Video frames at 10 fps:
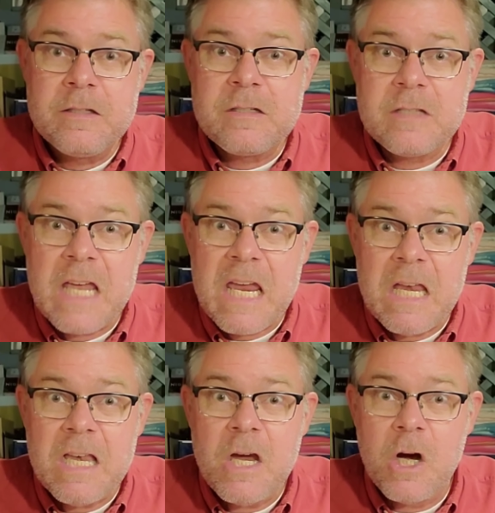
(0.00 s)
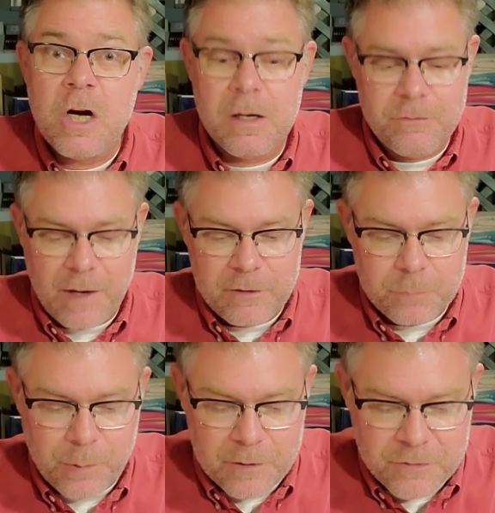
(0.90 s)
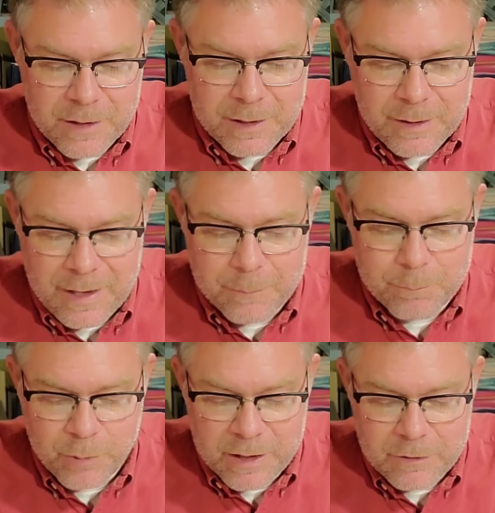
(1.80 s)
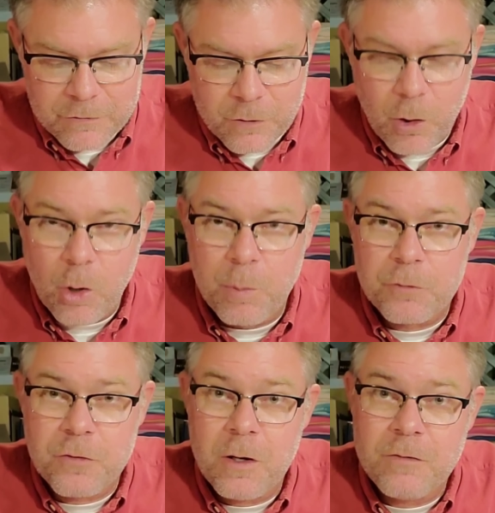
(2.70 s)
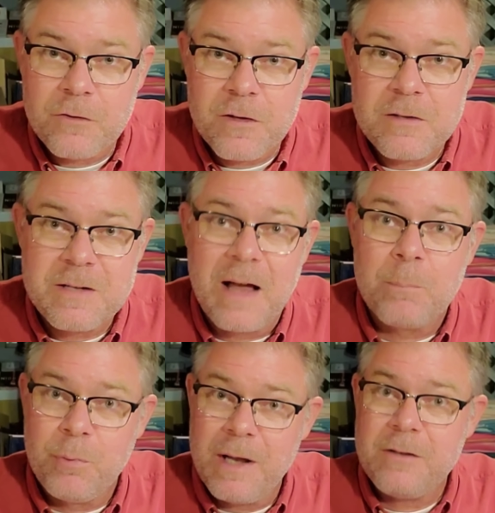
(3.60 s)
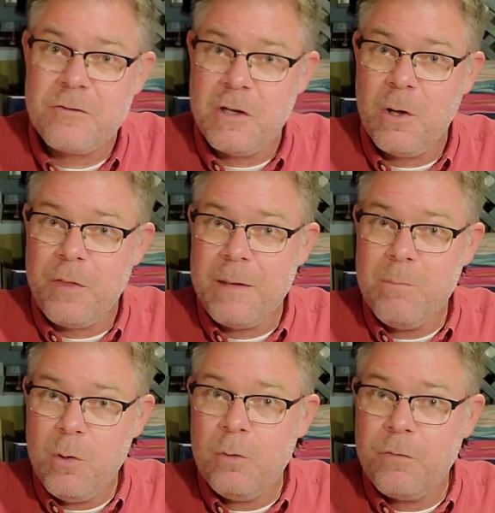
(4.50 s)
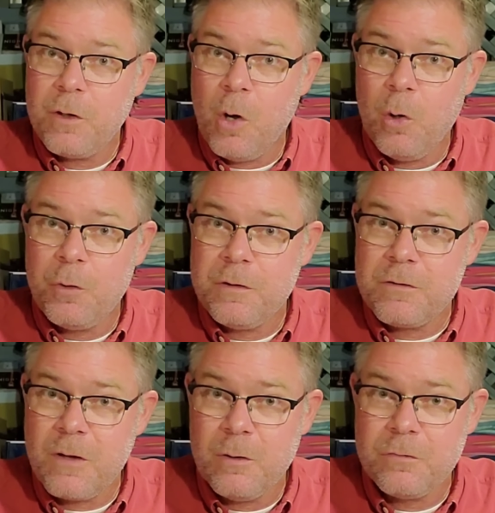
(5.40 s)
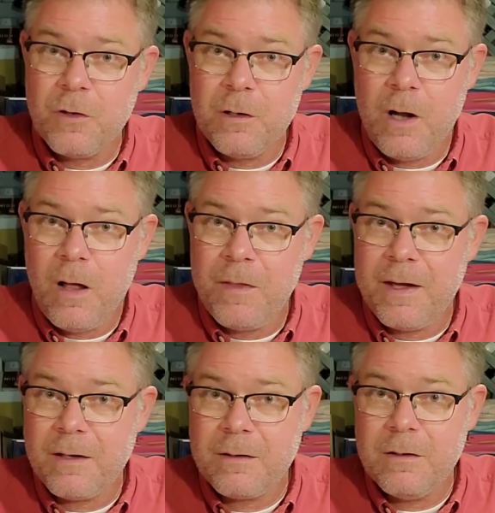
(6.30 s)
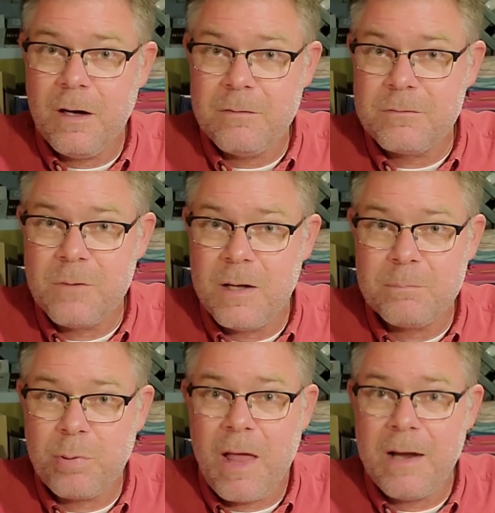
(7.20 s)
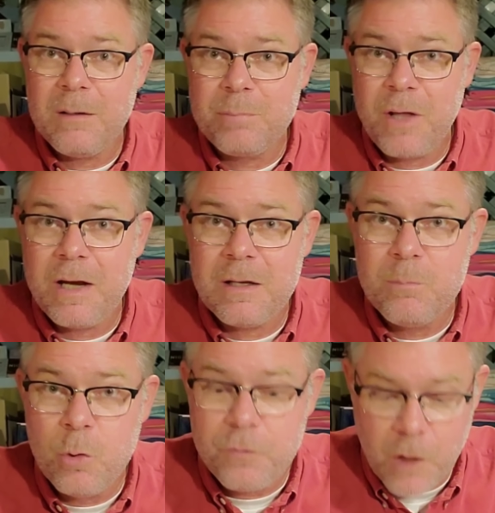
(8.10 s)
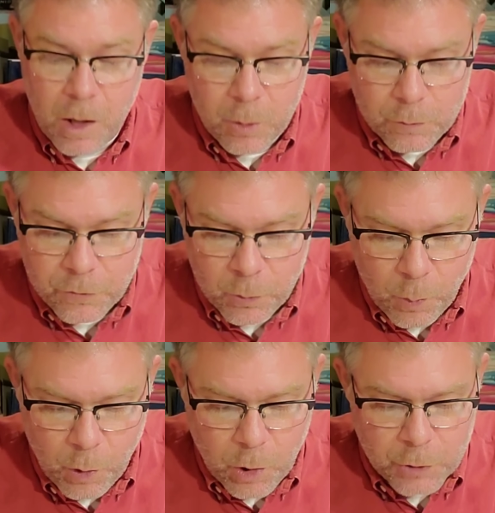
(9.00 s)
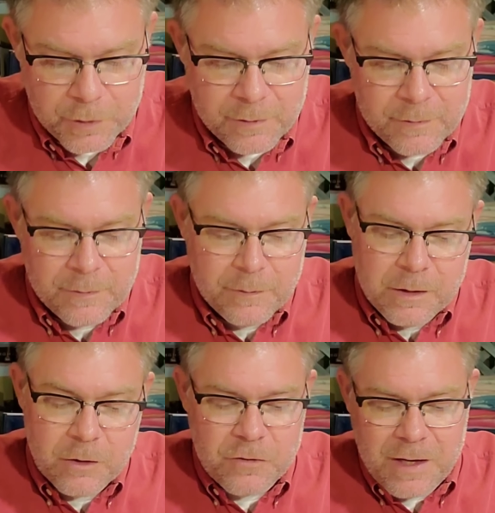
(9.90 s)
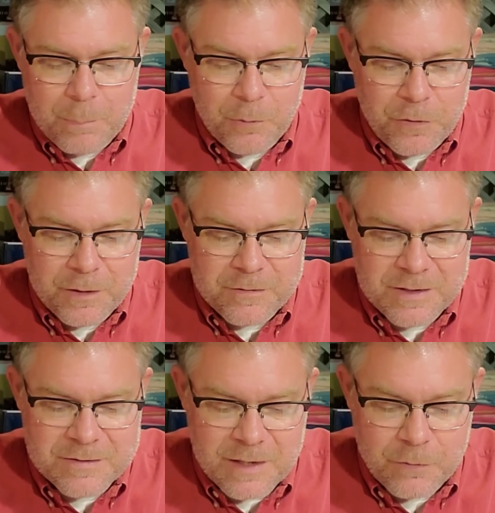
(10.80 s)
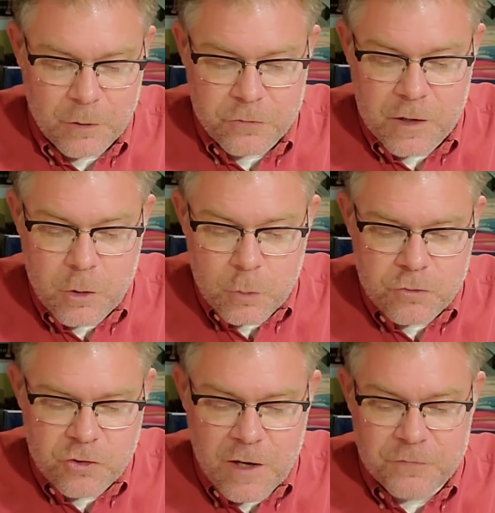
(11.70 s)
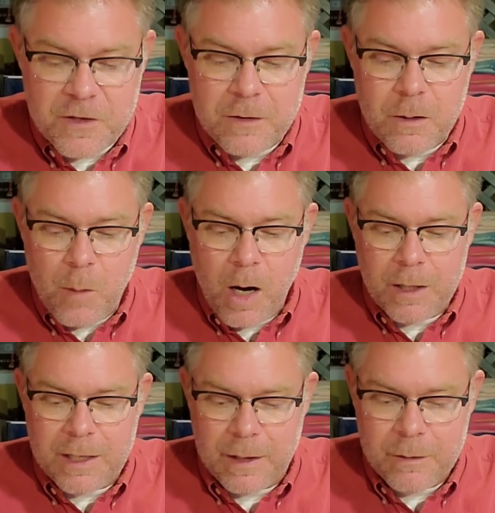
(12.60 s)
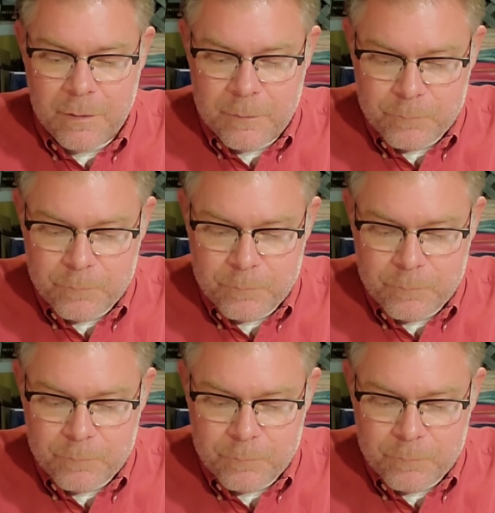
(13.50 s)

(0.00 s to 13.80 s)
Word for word: senior vice president at Brinks Global Services. Now, Brinks, you know, they move the gold and silver and all that good uh, uh, platinum, palladium, move it all over the world. Here's a couple things he said there's a new shift in the market